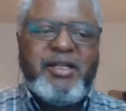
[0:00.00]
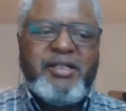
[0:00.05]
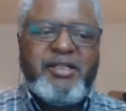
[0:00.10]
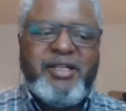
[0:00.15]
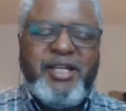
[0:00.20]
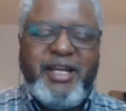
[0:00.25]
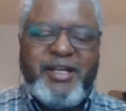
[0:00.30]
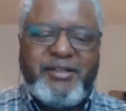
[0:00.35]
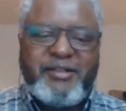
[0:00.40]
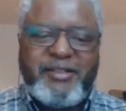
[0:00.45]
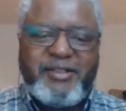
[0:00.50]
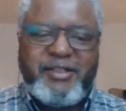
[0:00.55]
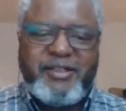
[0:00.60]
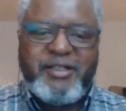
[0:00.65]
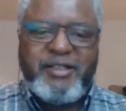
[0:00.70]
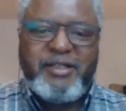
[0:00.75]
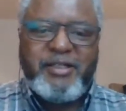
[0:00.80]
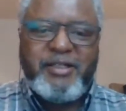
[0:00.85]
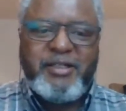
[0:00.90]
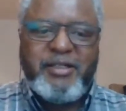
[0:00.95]

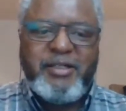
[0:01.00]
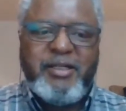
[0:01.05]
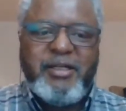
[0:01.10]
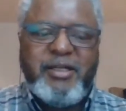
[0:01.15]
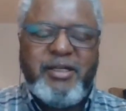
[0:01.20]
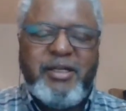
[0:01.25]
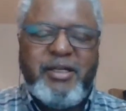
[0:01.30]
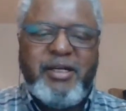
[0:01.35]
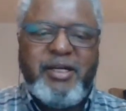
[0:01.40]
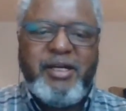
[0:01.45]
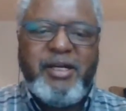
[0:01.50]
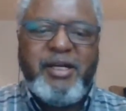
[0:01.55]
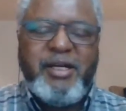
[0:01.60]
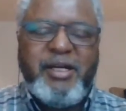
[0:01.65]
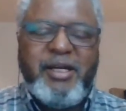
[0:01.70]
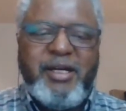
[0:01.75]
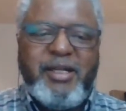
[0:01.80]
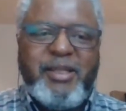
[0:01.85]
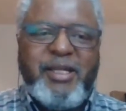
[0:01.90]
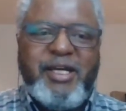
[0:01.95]
text
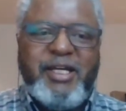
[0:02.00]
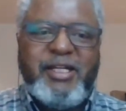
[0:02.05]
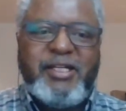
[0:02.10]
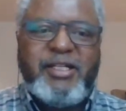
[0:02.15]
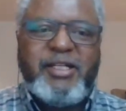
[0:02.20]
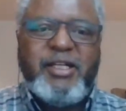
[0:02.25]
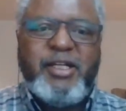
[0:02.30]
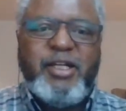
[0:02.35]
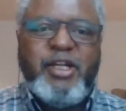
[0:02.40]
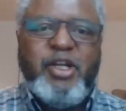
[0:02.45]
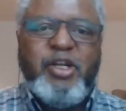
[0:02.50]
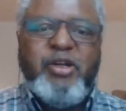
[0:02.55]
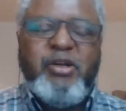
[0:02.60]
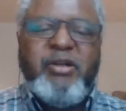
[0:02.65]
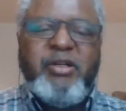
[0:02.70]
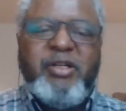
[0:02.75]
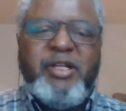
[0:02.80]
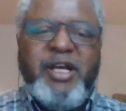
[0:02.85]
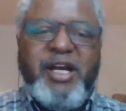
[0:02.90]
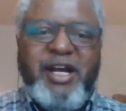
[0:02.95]
that
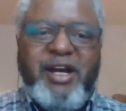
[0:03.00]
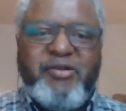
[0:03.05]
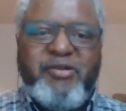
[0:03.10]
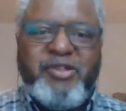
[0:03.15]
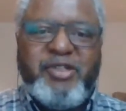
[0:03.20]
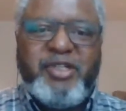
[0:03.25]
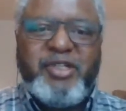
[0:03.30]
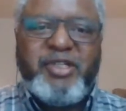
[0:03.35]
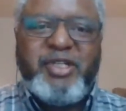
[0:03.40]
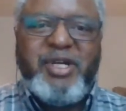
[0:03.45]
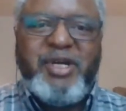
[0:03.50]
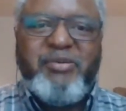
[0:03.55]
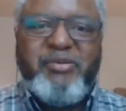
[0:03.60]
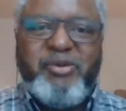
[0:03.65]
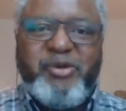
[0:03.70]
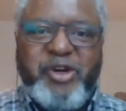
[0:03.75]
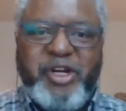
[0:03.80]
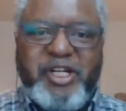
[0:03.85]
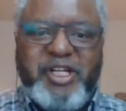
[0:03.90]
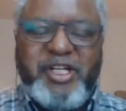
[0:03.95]
the houses have
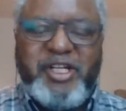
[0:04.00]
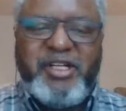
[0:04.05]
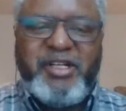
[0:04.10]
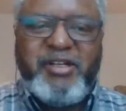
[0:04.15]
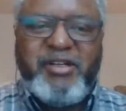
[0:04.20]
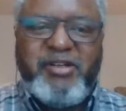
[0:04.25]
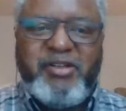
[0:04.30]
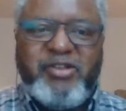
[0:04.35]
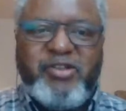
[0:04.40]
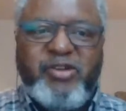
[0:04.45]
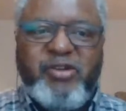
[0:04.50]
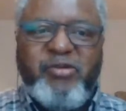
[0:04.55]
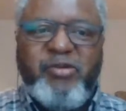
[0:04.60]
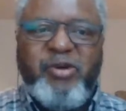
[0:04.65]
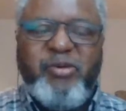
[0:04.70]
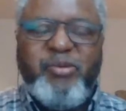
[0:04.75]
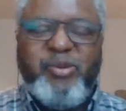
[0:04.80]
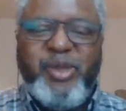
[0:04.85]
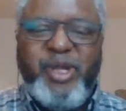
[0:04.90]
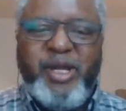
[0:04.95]
written. Some
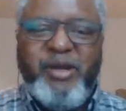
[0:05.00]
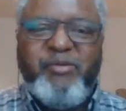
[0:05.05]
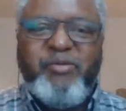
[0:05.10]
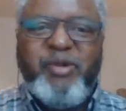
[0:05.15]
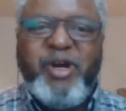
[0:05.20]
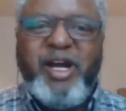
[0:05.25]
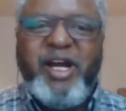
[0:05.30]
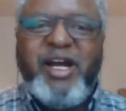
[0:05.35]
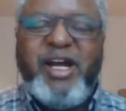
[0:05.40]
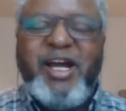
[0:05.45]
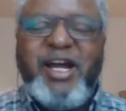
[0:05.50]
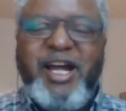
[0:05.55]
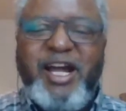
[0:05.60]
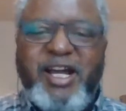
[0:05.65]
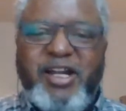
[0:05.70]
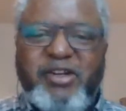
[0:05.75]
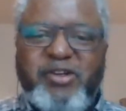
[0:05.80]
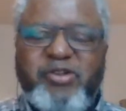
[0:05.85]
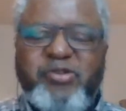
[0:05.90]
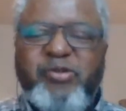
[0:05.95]
of them are
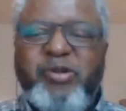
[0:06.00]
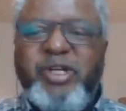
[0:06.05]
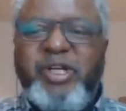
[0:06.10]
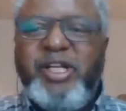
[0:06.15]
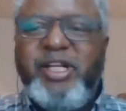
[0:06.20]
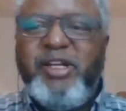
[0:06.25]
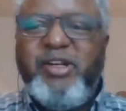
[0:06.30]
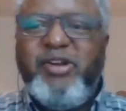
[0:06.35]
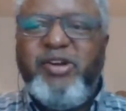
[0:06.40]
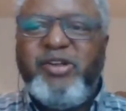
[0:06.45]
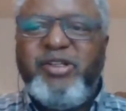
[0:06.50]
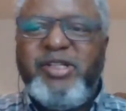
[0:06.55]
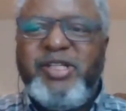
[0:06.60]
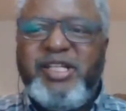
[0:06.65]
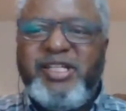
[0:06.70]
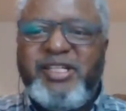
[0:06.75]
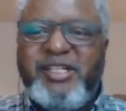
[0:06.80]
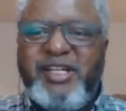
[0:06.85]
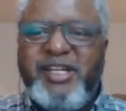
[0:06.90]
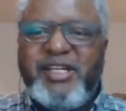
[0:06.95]
actually not the
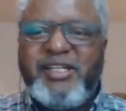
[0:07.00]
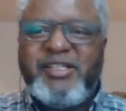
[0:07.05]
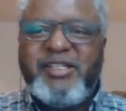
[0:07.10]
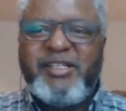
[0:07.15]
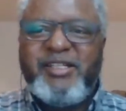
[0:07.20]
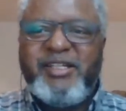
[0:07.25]
text